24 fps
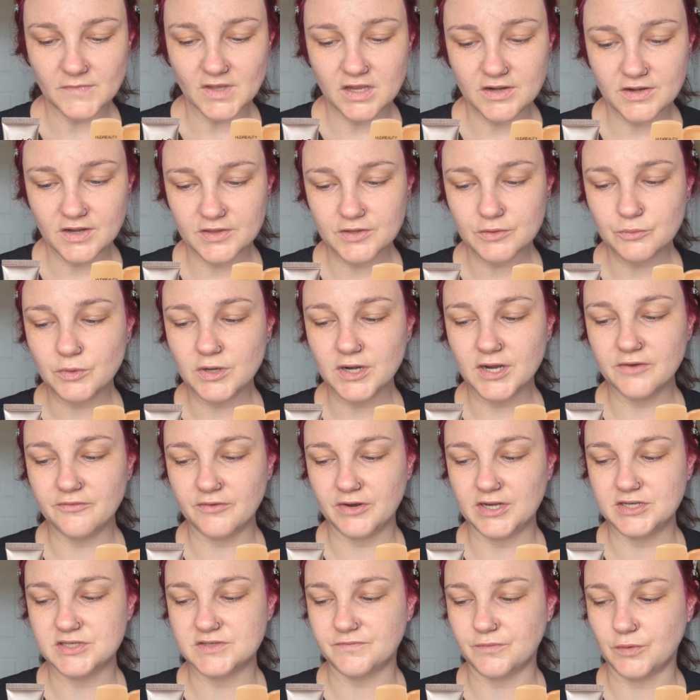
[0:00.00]
Another one I
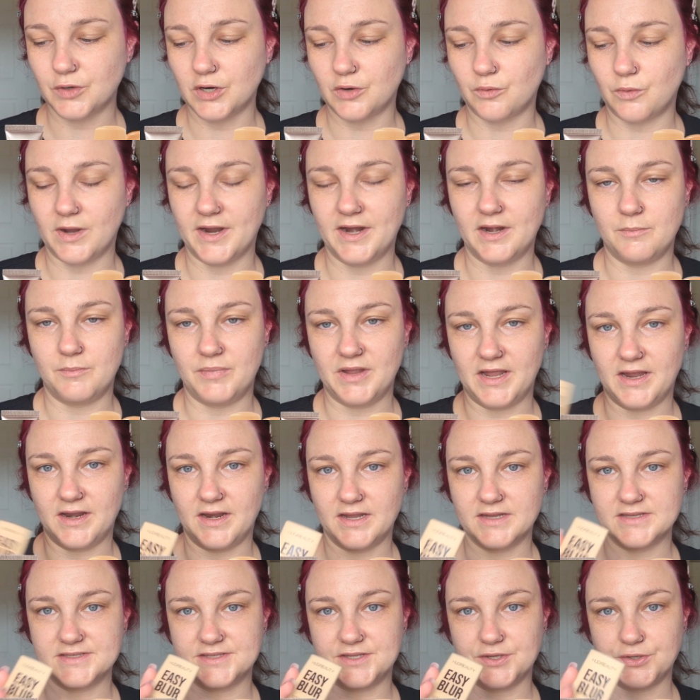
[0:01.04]
reach for quite a
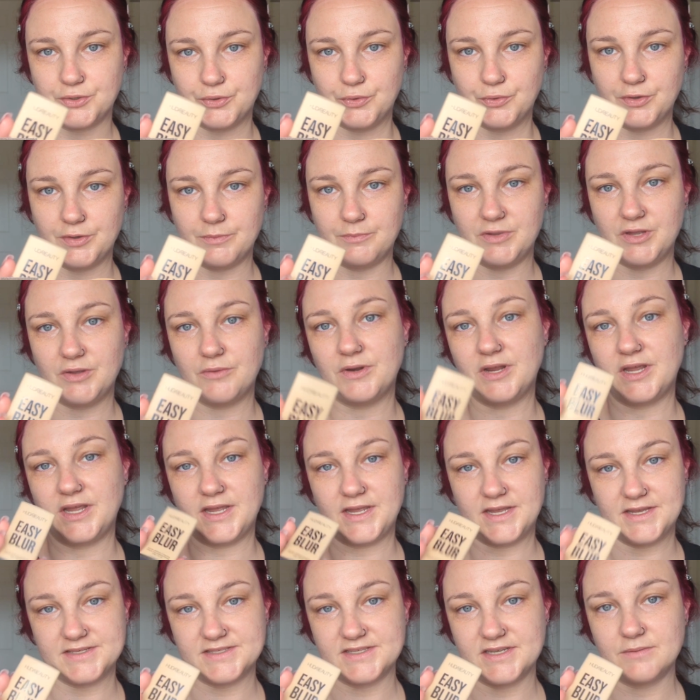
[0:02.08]
bit is the Huda Beauty
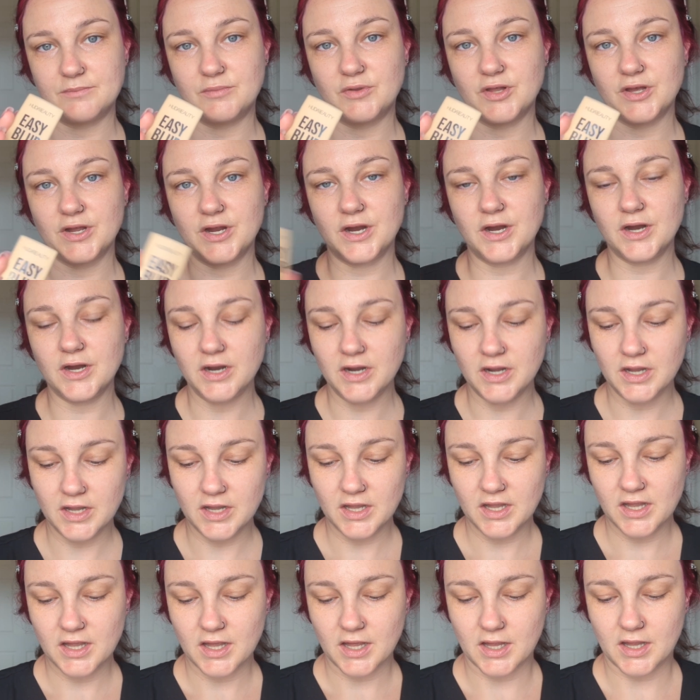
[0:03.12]
Easy Blur,
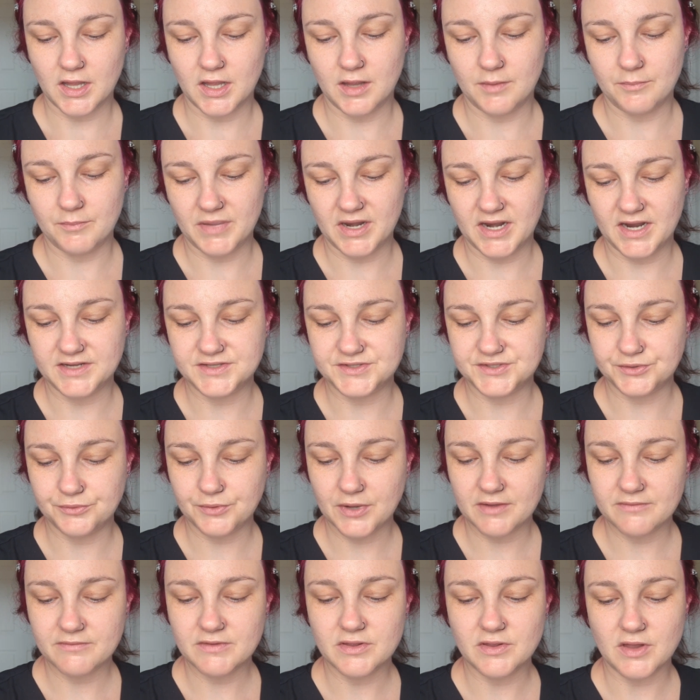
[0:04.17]
but I do
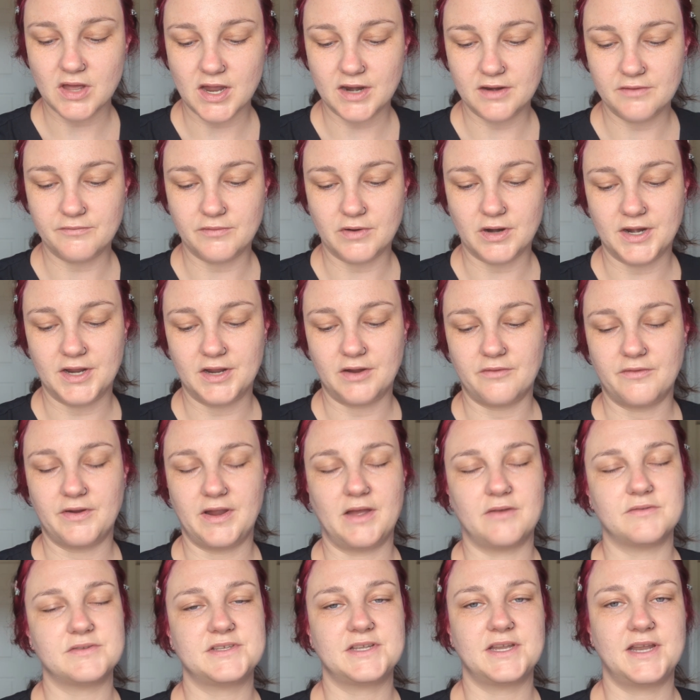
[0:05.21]
have a lot of running
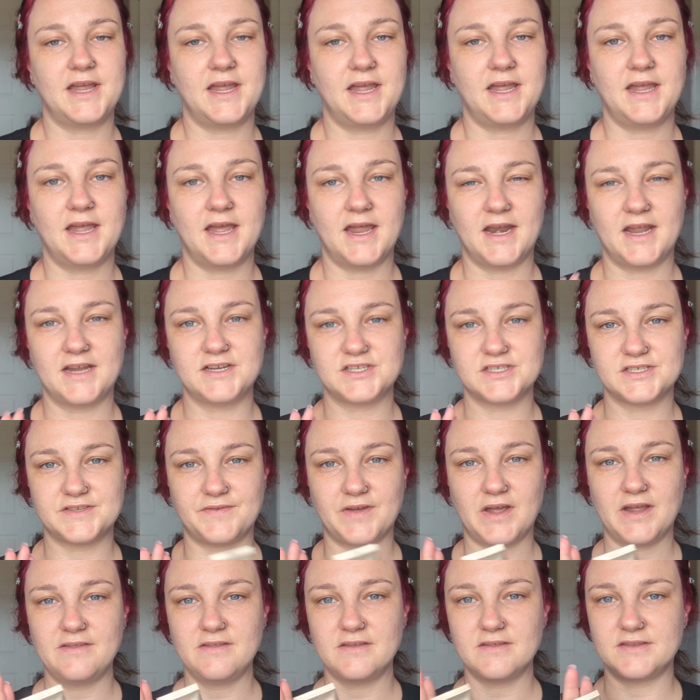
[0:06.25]
around today, and I just
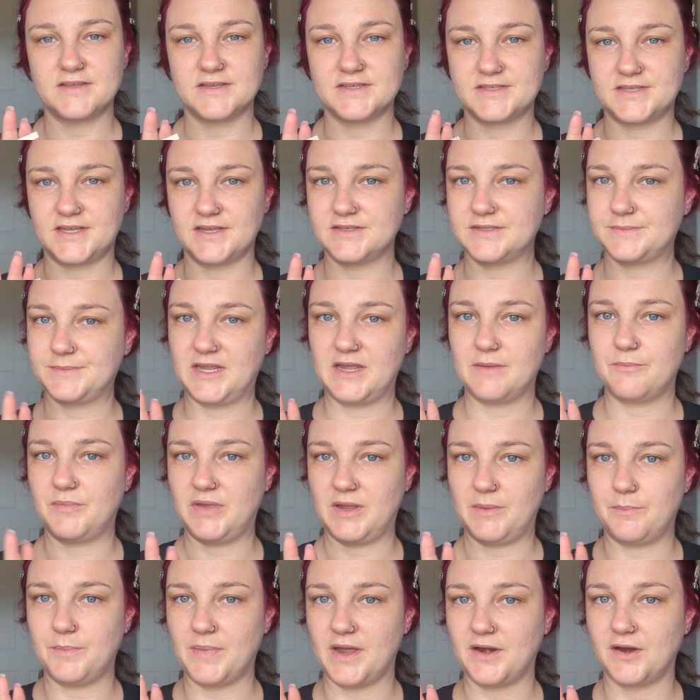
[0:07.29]
find that this gives me a
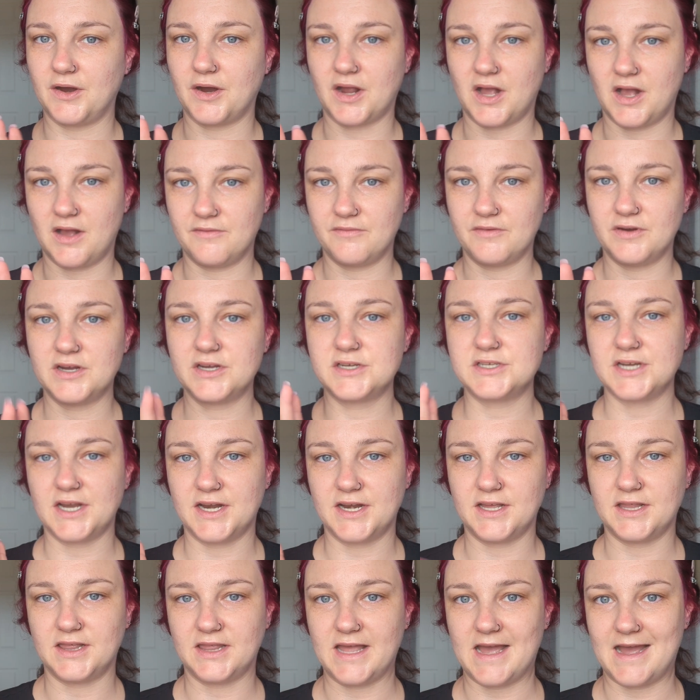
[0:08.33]
bit better coverage
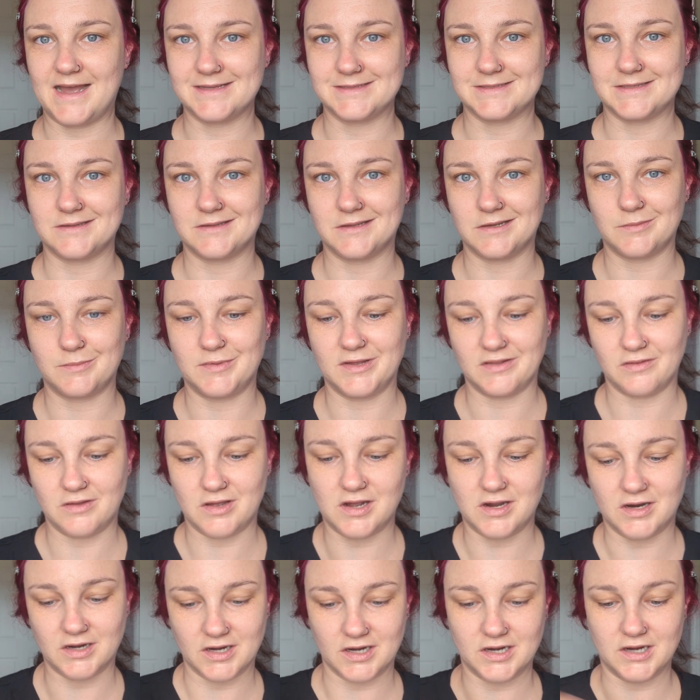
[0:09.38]
and it lasts a little bit
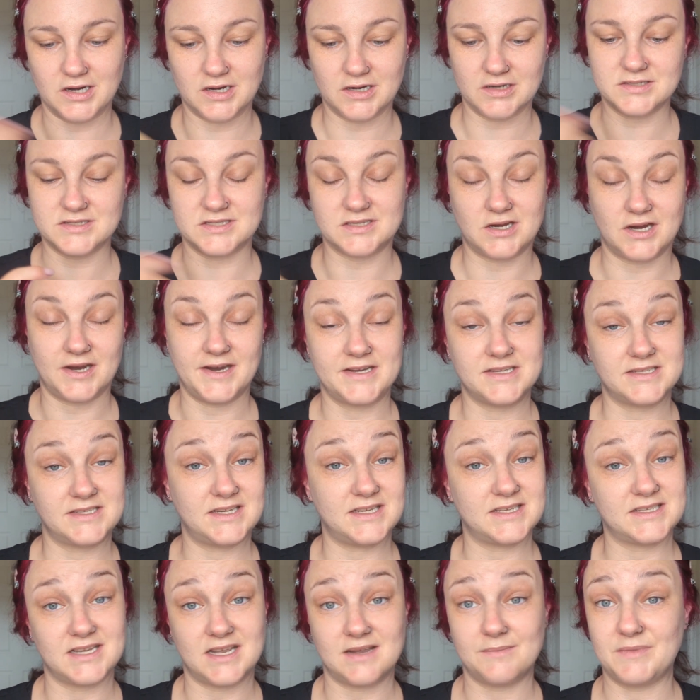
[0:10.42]
longer. As
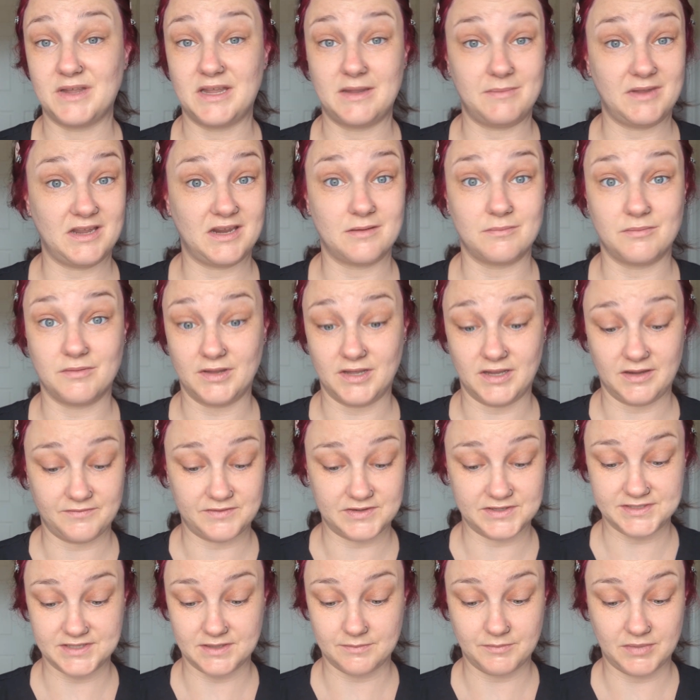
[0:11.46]
crazy as that may be to believe
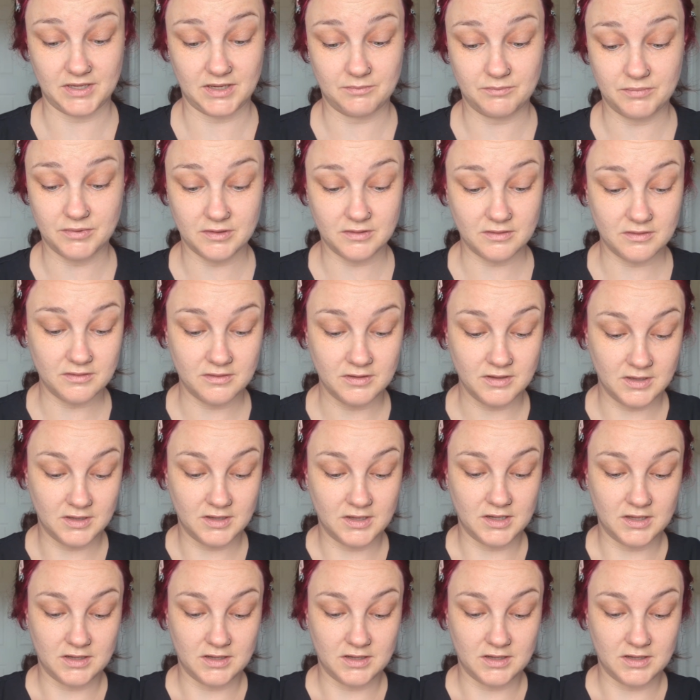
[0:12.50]
to some people,